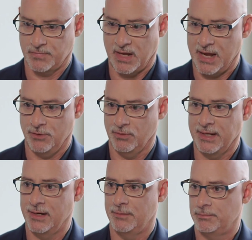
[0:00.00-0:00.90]
I don't
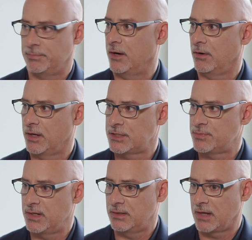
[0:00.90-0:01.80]
let it paralyze
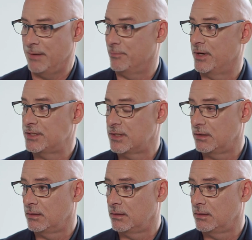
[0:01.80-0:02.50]
me. I embrace it.